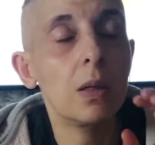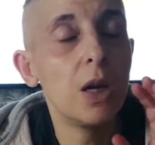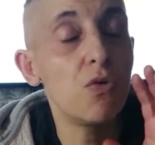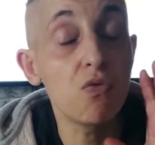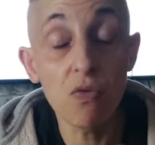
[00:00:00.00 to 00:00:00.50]

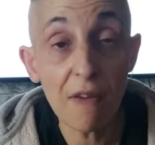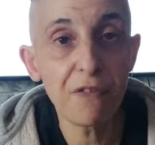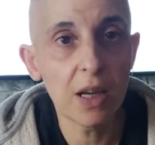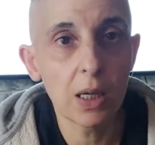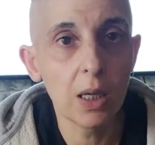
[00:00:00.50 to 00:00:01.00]

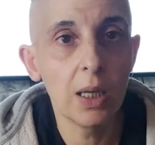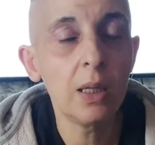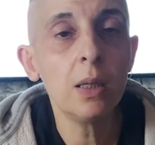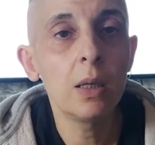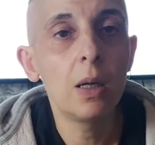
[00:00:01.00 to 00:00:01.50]
horrifically
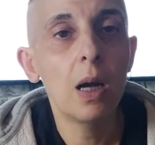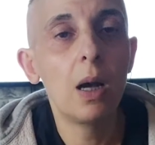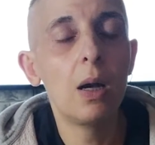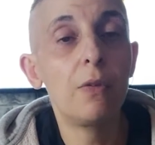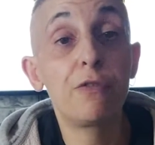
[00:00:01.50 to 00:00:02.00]

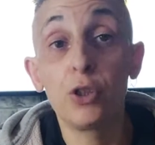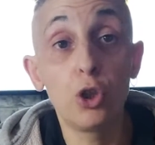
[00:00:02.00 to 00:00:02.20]
for your